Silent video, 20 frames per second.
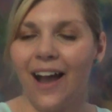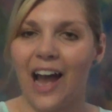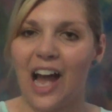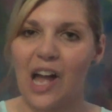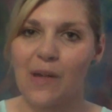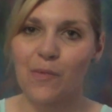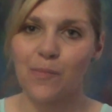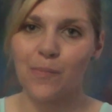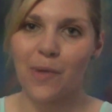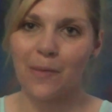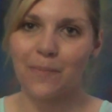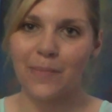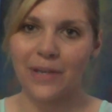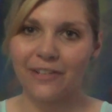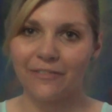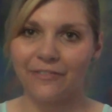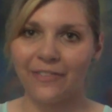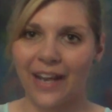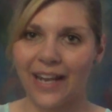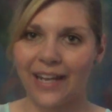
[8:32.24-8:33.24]
I'm a
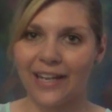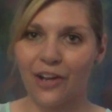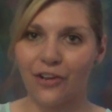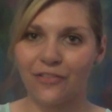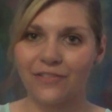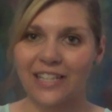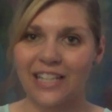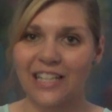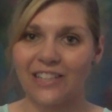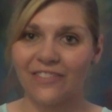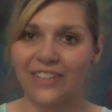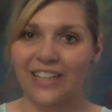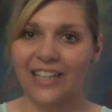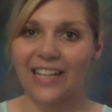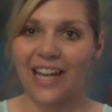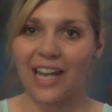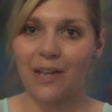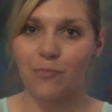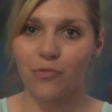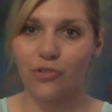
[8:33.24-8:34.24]
big fan of
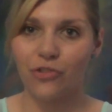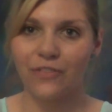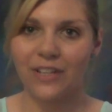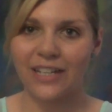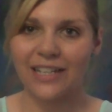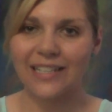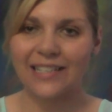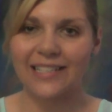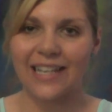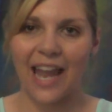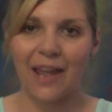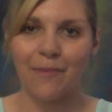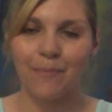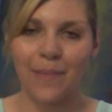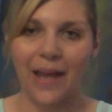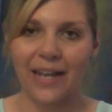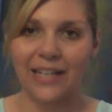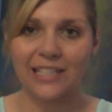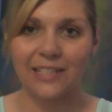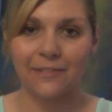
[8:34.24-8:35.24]
TV and movies, and
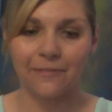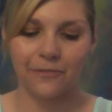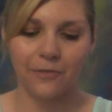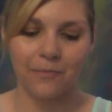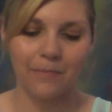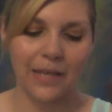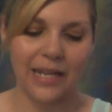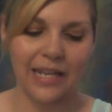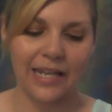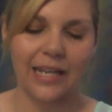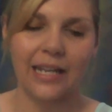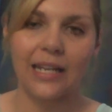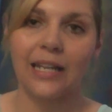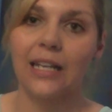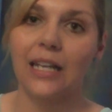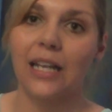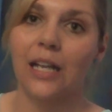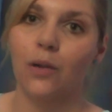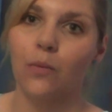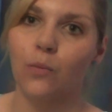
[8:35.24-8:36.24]
Max for
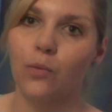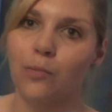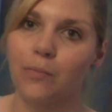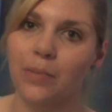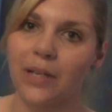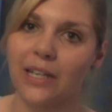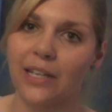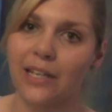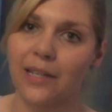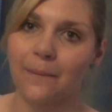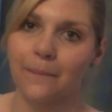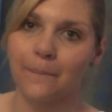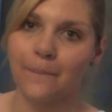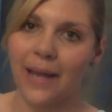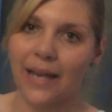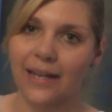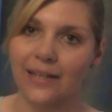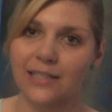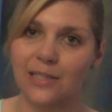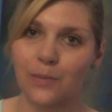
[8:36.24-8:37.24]
me would be
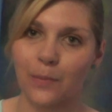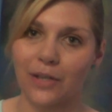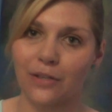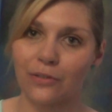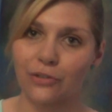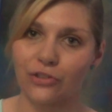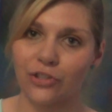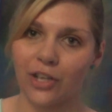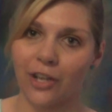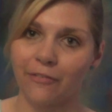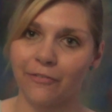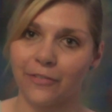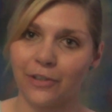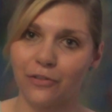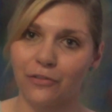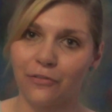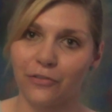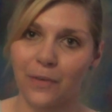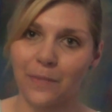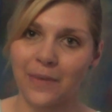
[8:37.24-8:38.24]
Maxwell
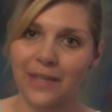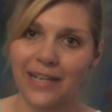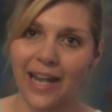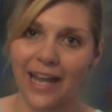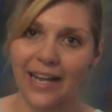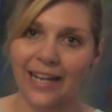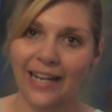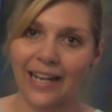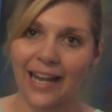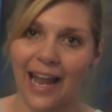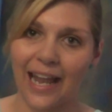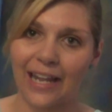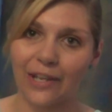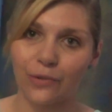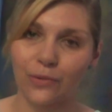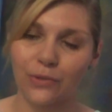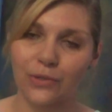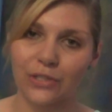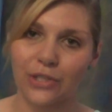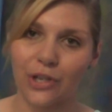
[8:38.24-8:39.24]
Sheffield from The Nanny, and
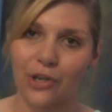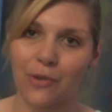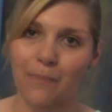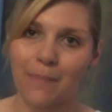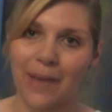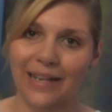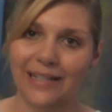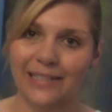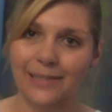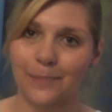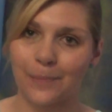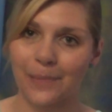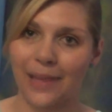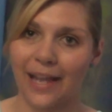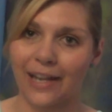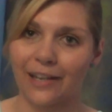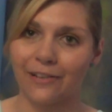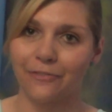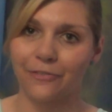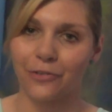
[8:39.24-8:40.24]
also Max
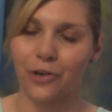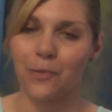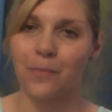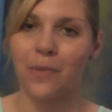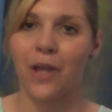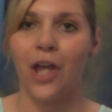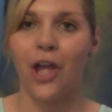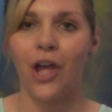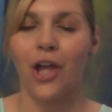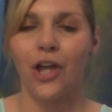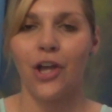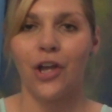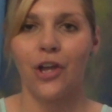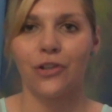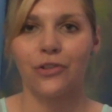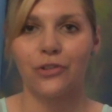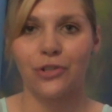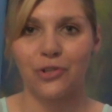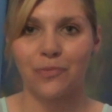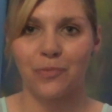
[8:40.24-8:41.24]
Black from
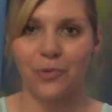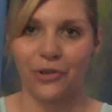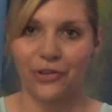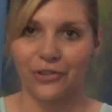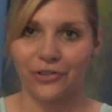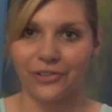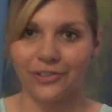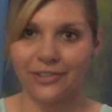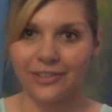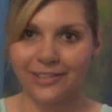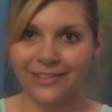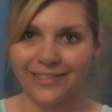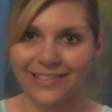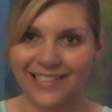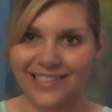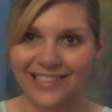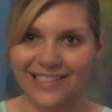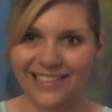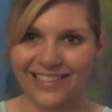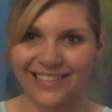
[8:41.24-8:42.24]
Two Broke
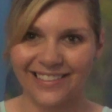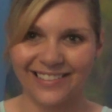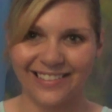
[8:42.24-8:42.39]
Girls.